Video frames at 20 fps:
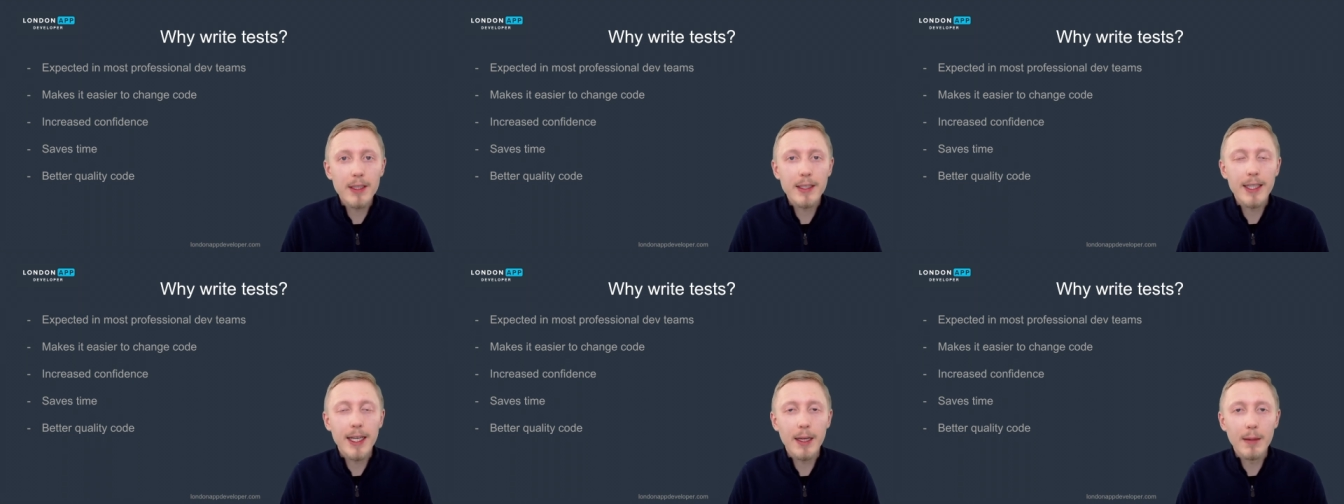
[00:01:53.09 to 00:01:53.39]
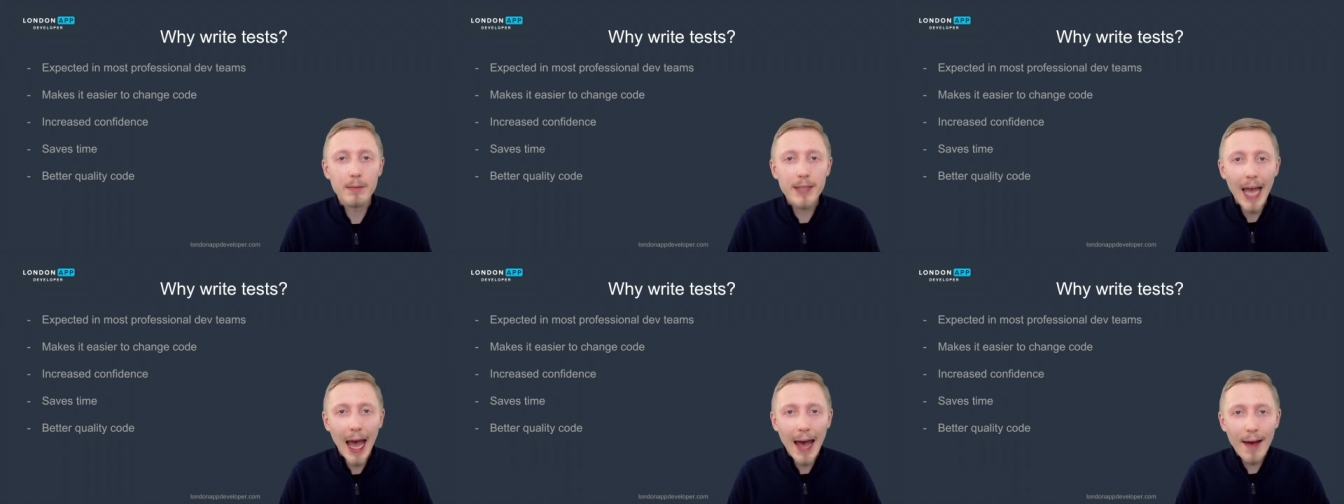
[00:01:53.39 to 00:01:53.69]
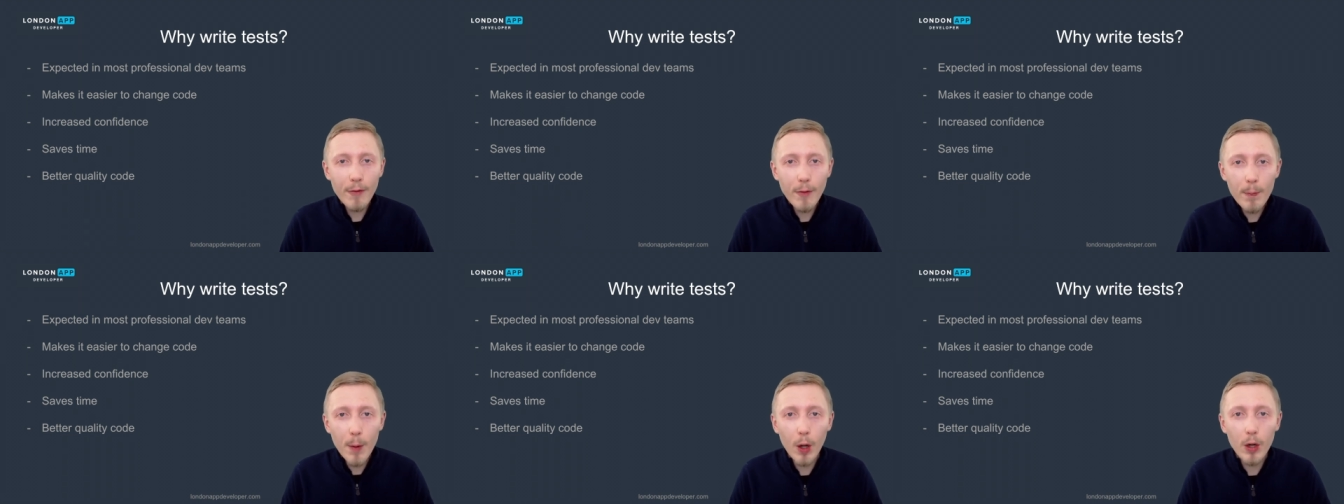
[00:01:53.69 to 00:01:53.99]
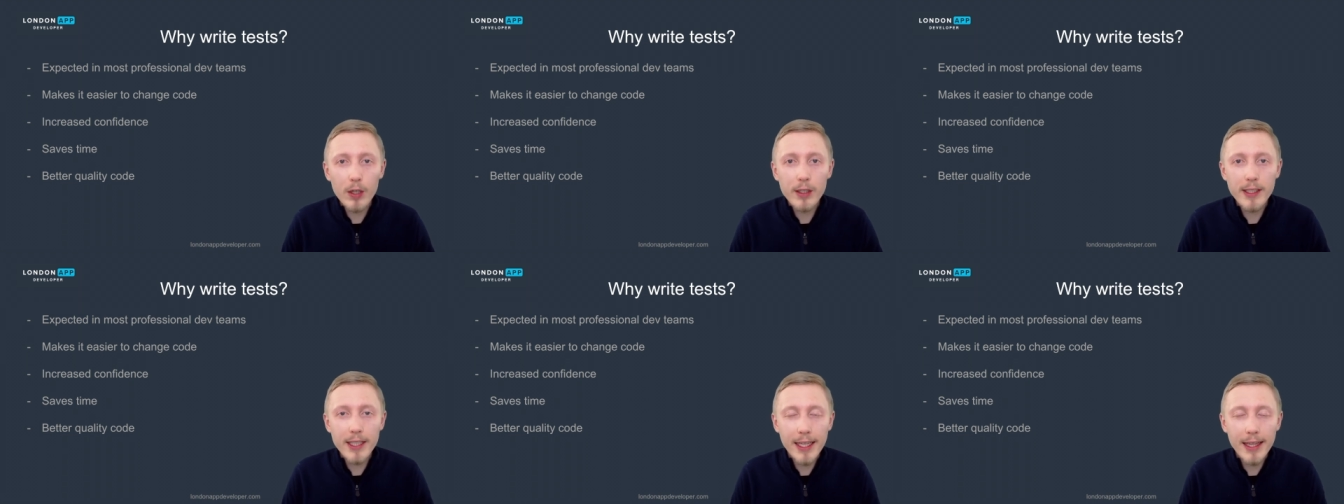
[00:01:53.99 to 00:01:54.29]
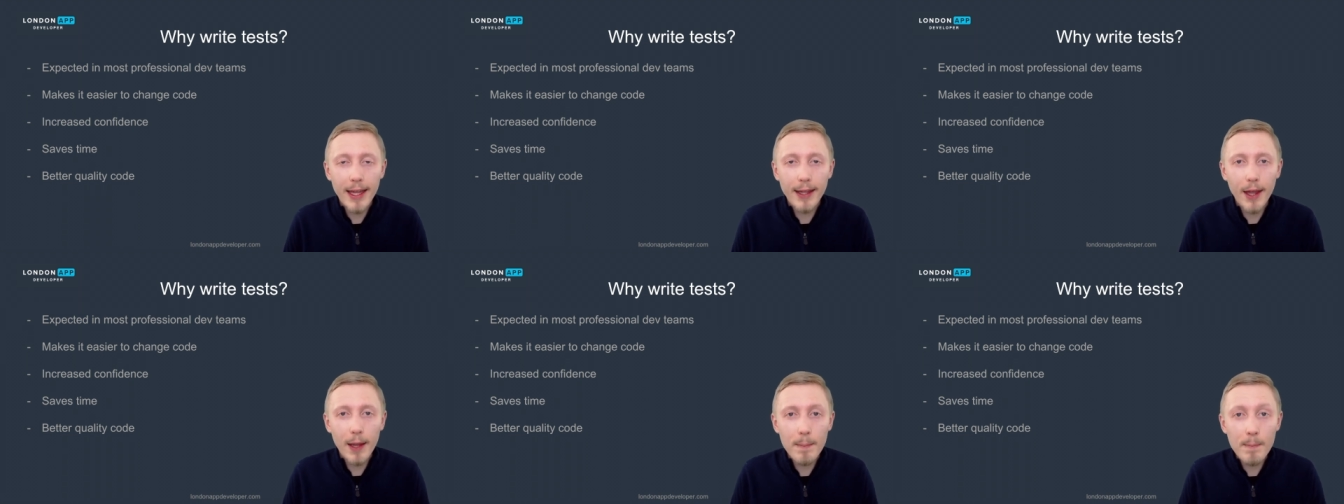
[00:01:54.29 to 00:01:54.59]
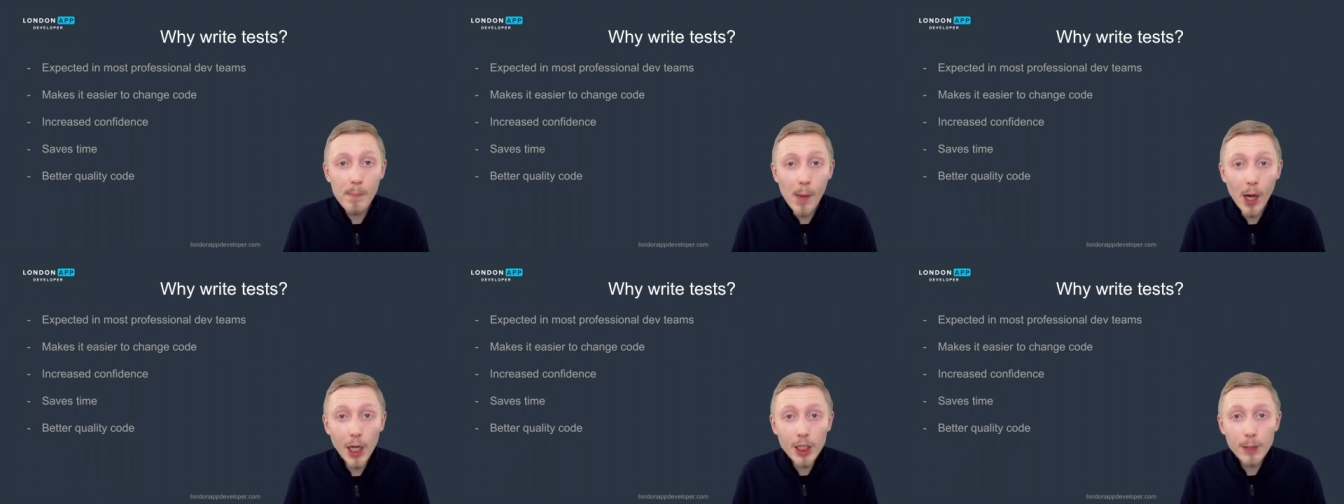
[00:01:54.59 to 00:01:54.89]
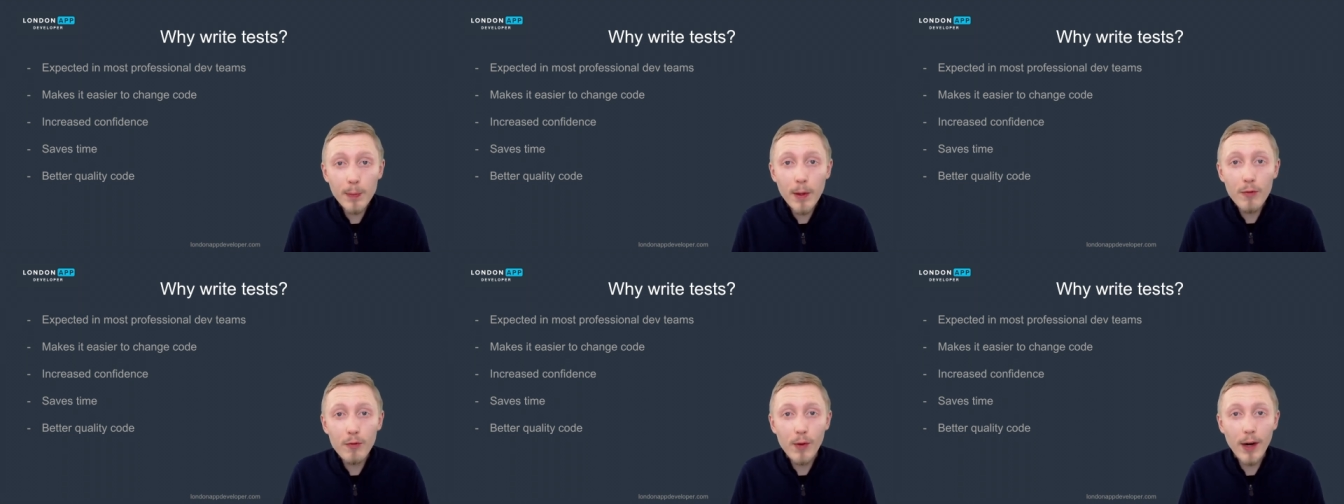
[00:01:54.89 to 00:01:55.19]
teams have a policy that they must
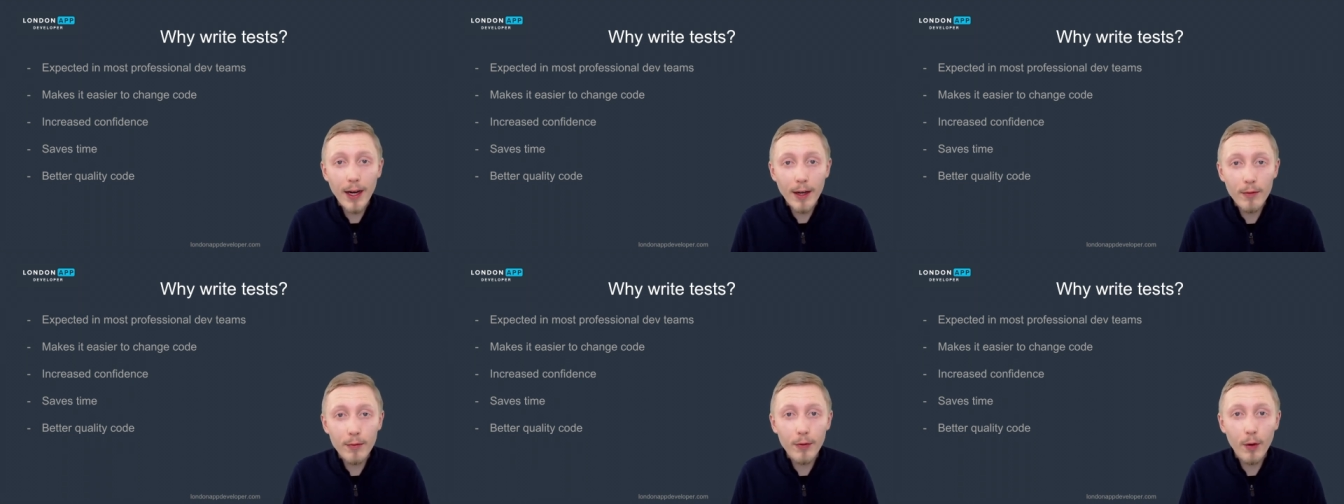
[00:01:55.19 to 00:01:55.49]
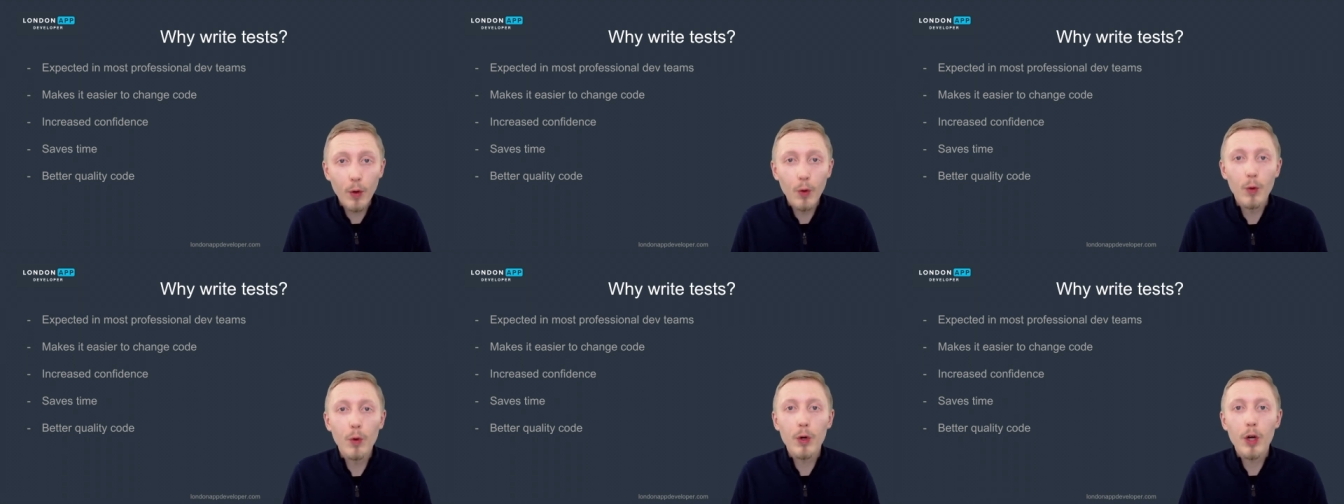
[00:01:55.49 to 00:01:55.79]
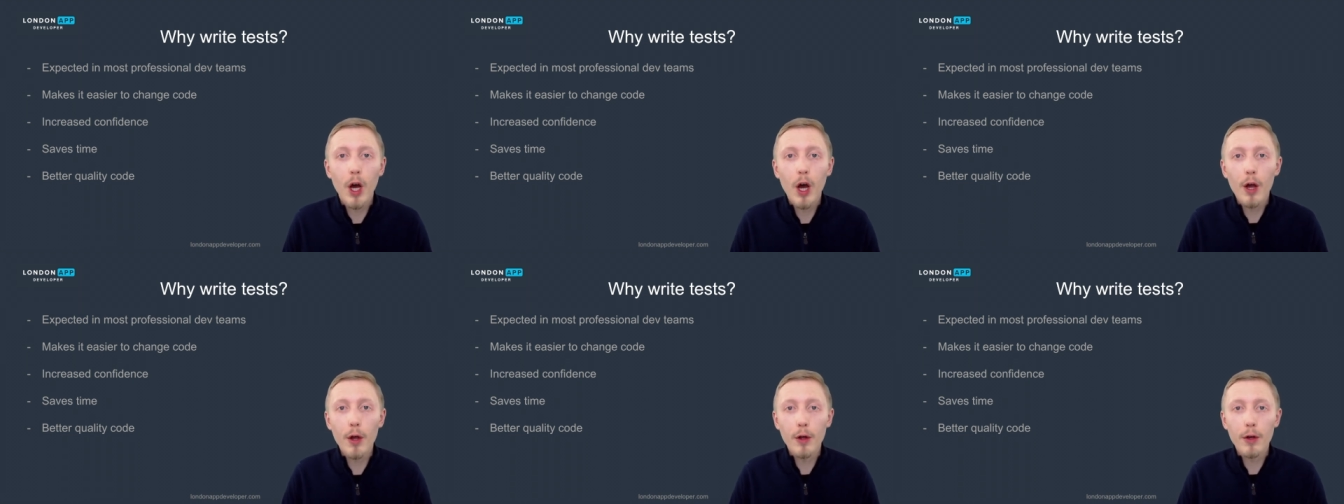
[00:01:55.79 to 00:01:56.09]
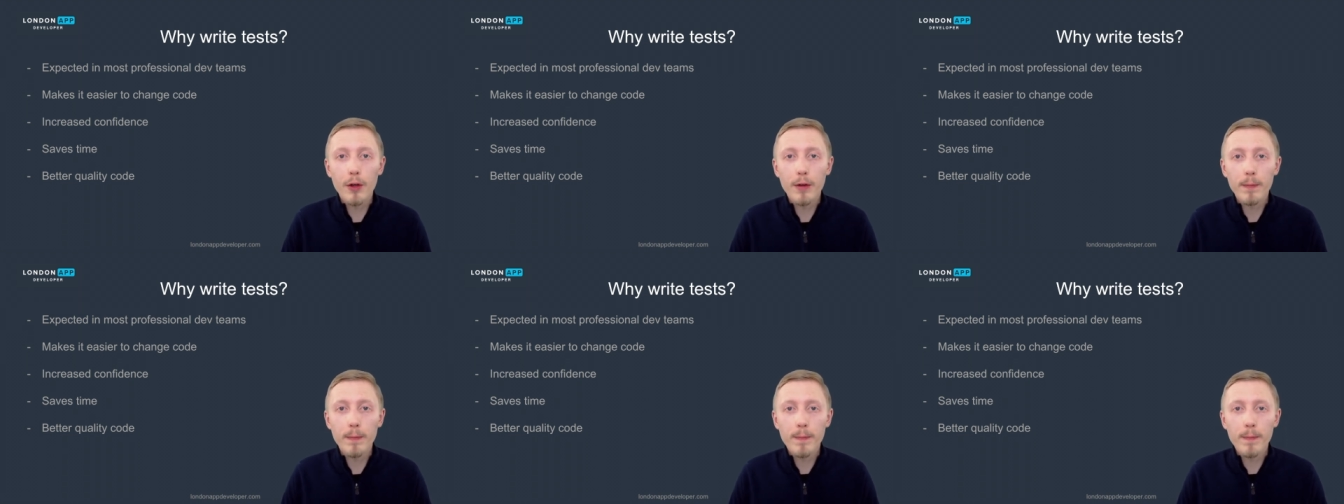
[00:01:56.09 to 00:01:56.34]
be written for all code.